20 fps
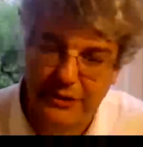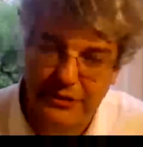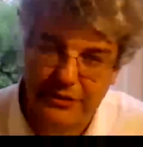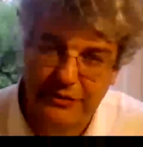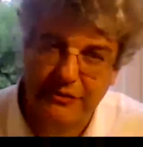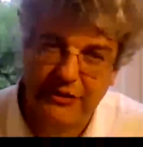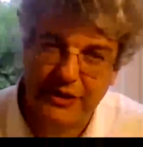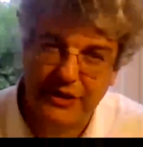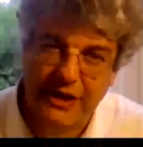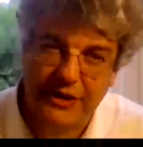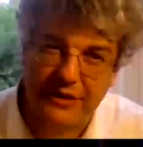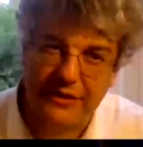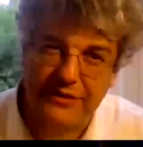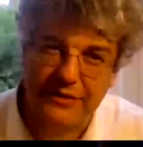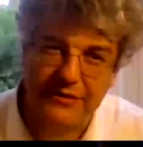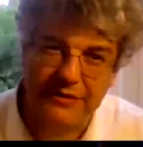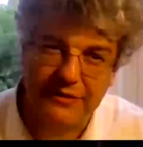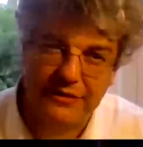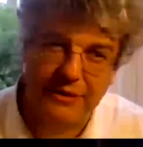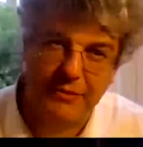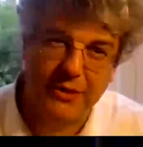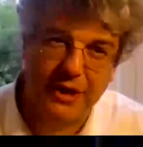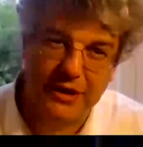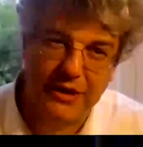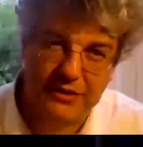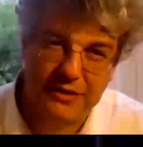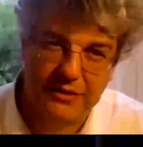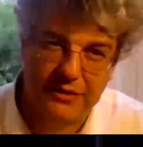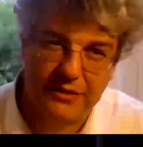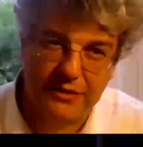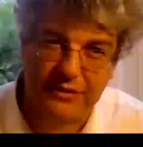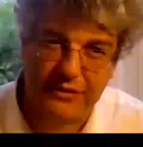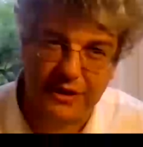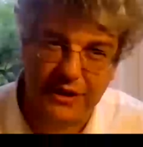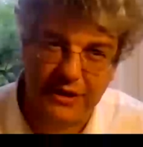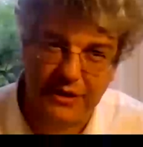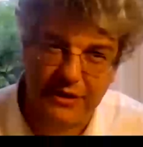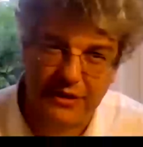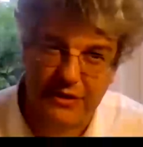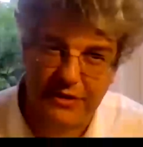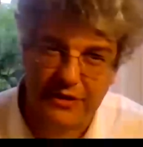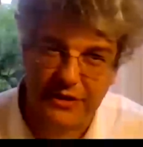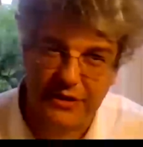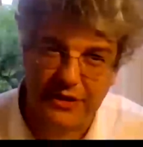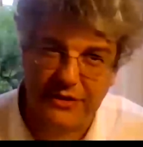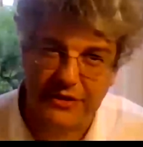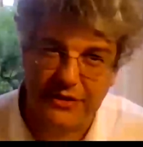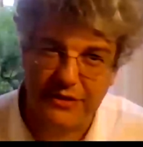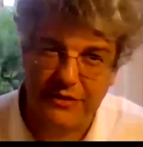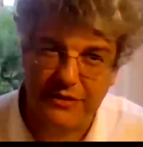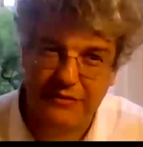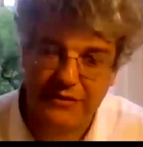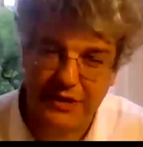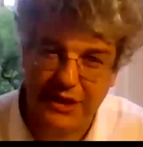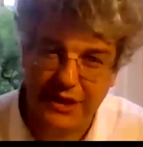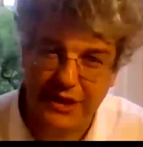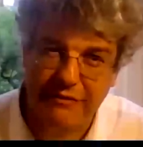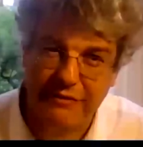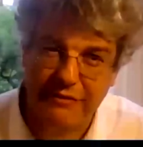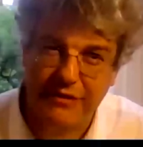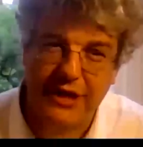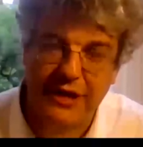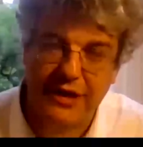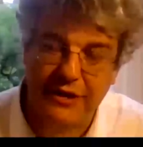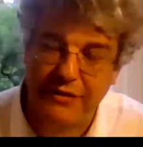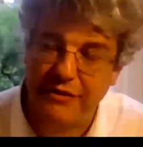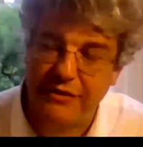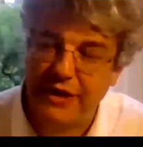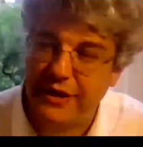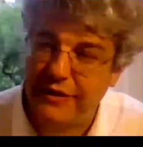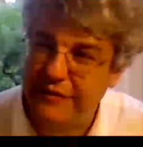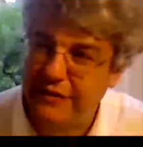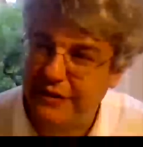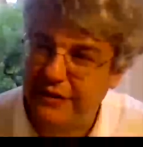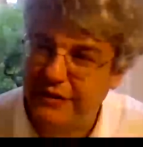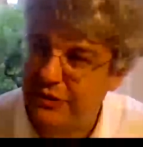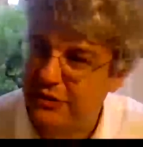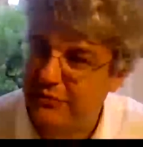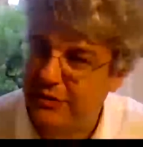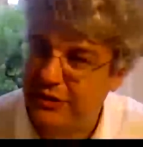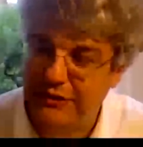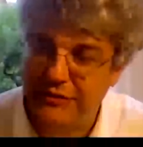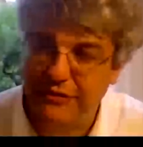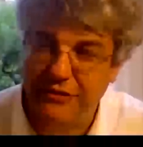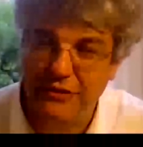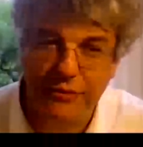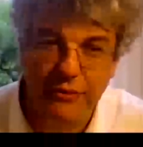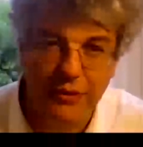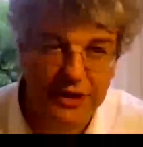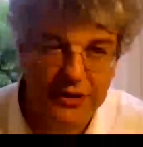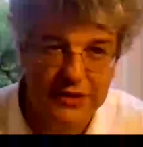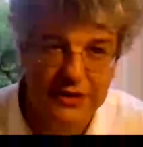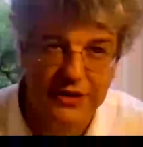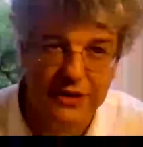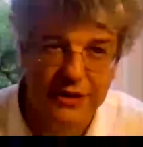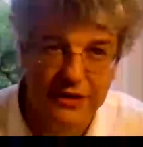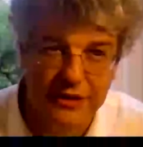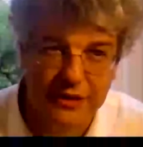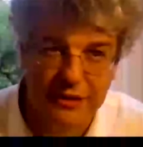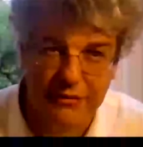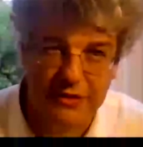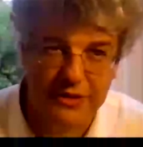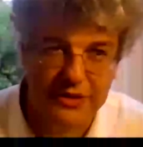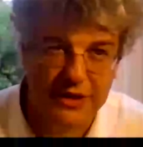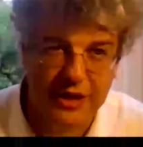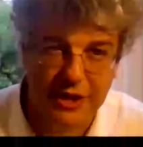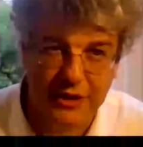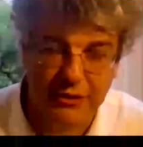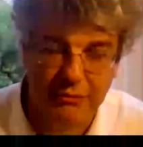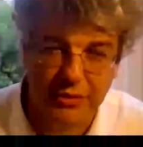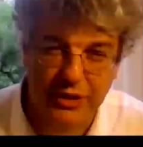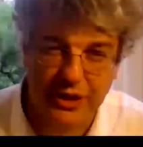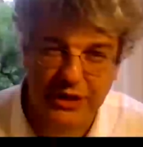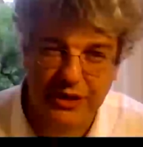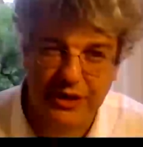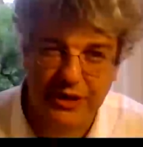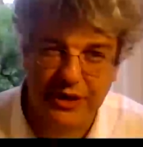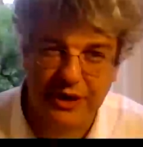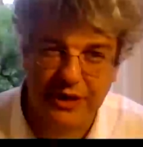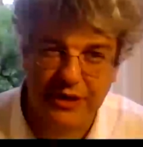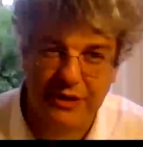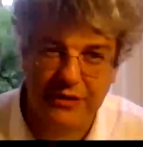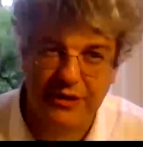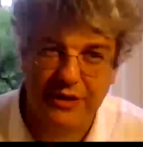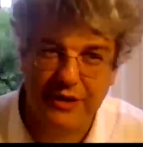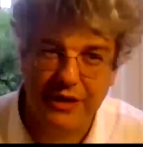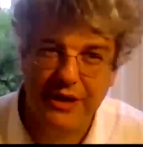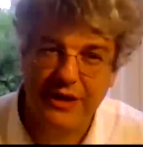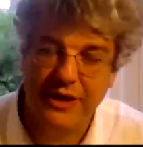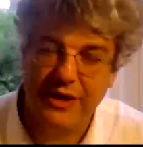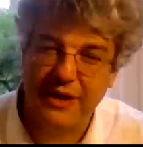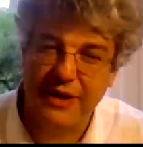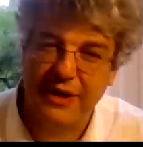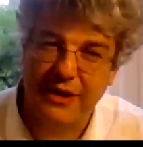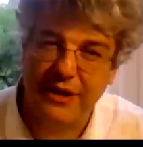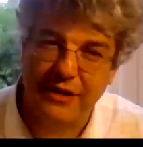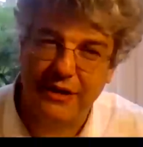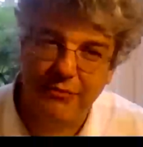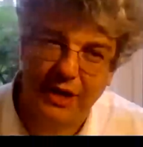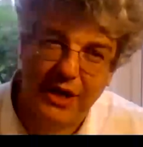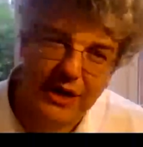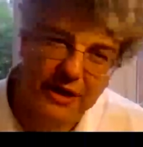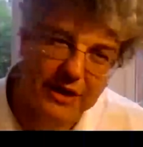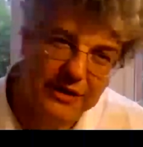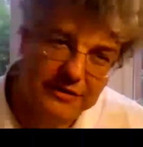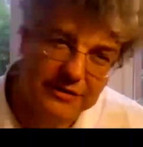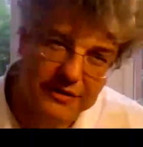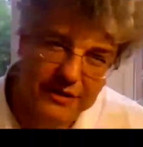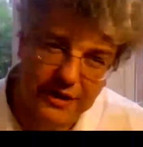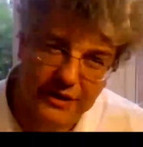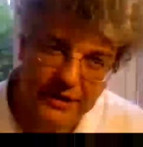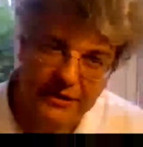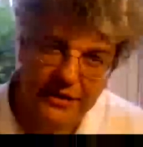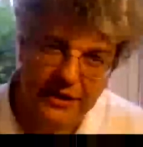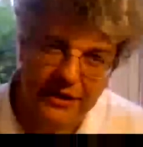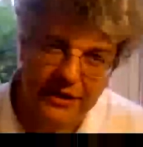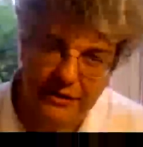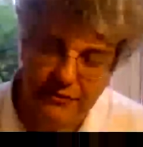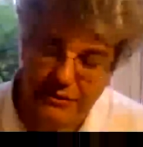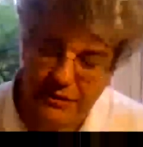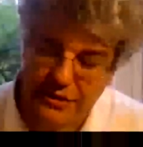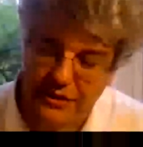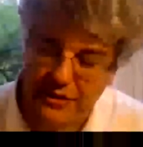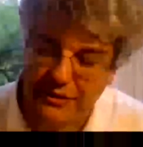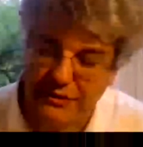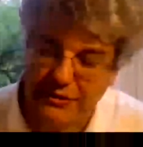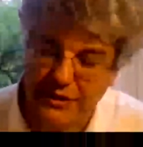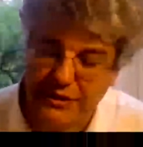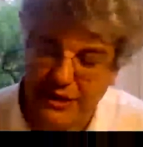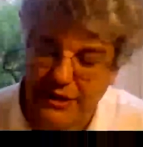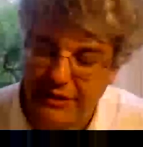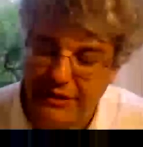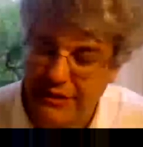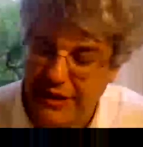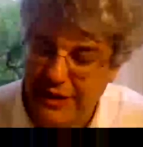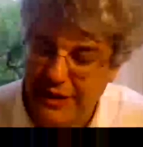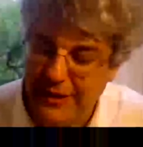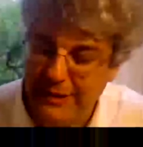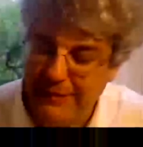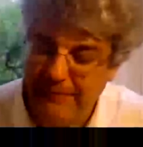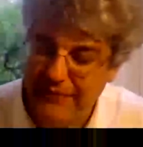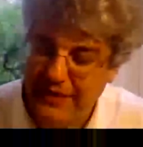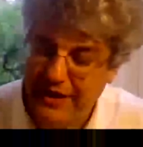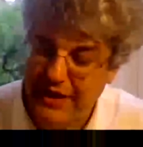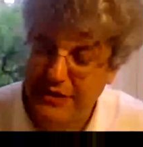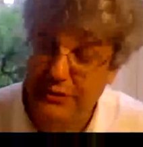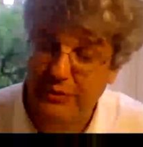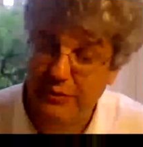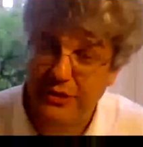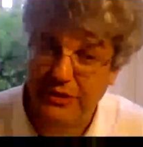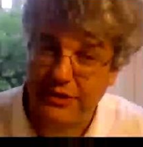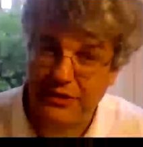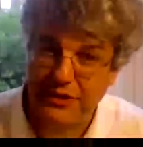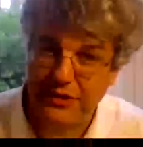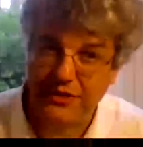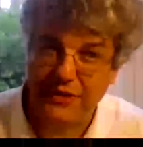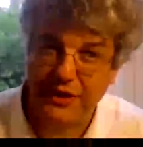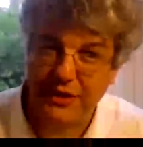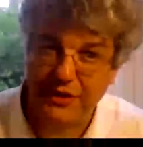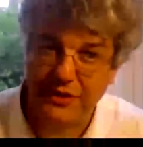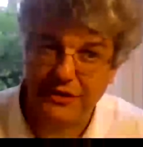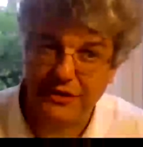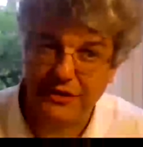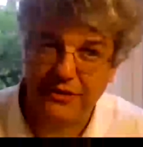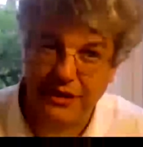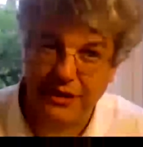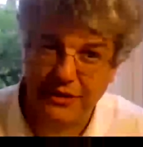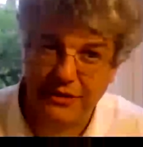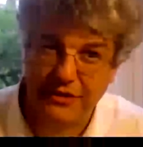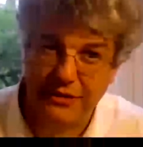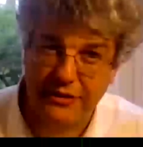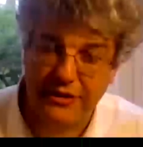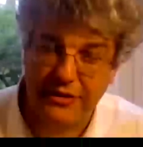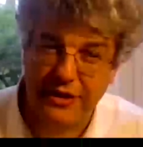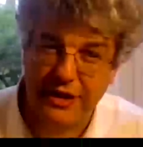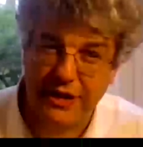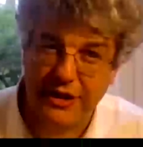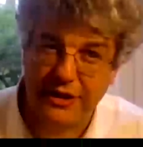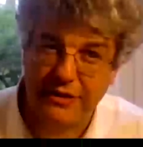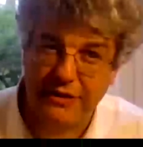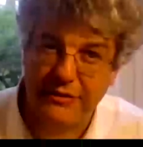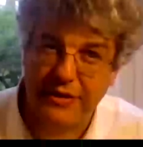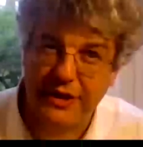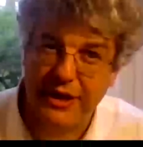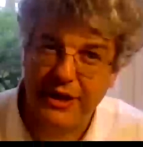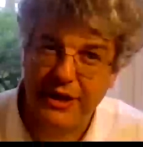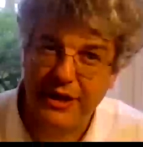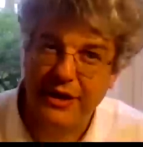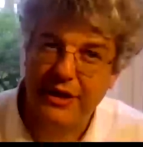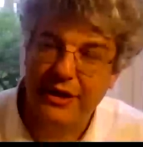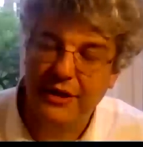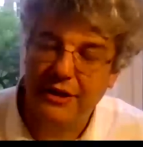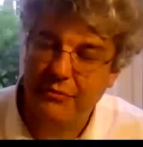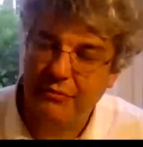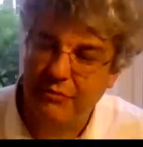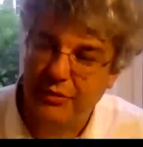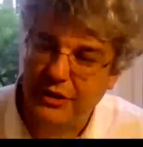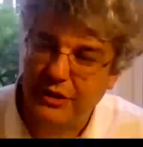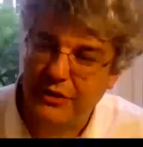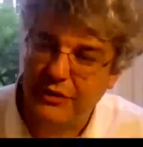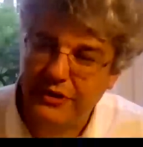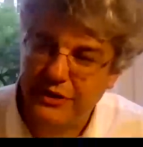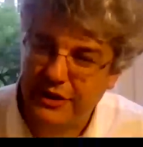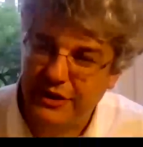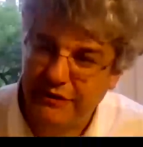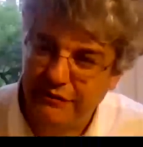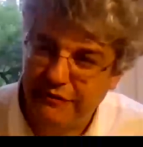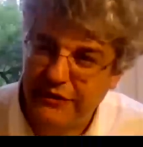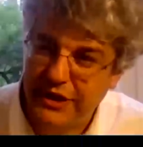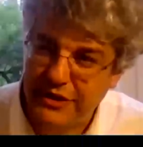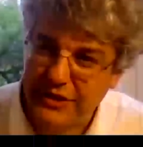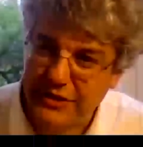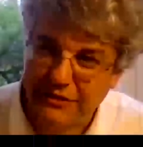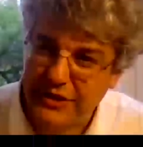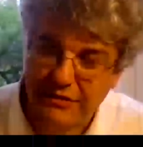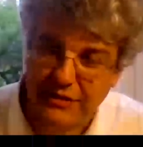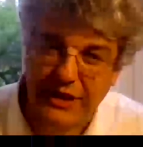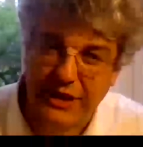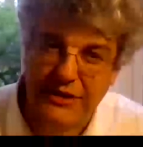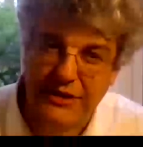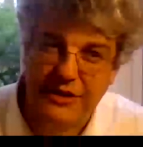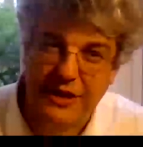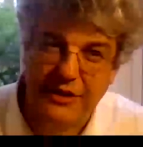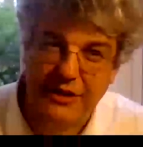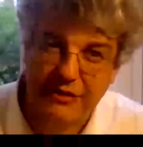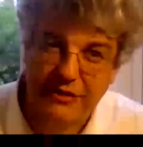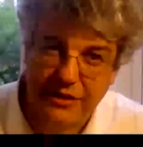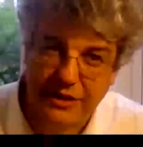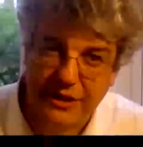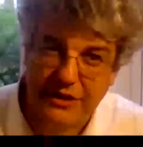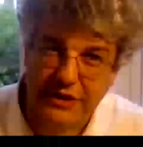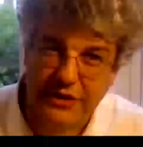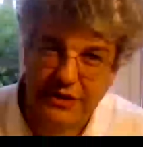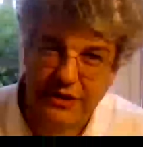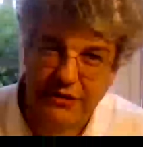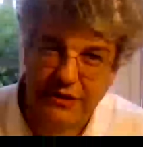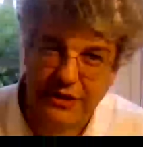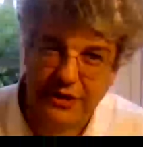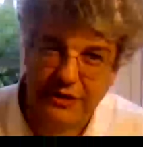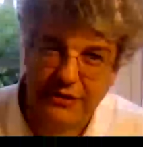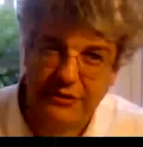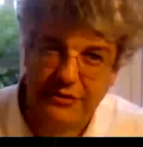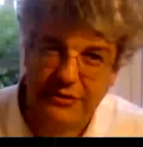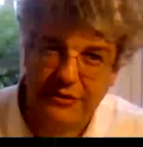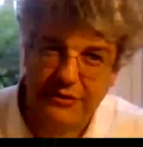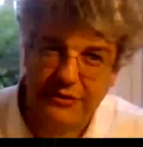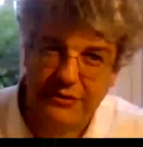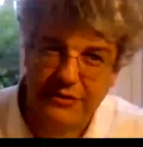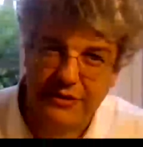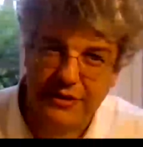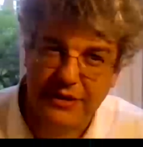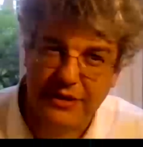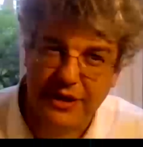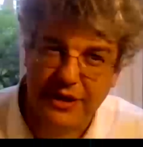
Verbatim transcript: Because of that, they managed to contain the disease. So even now, I think it was about 2 weeks ago, there was an outbreak again, and yet again it was contained. That's what Australia is trying to do now. Because the infection rate generally is so low,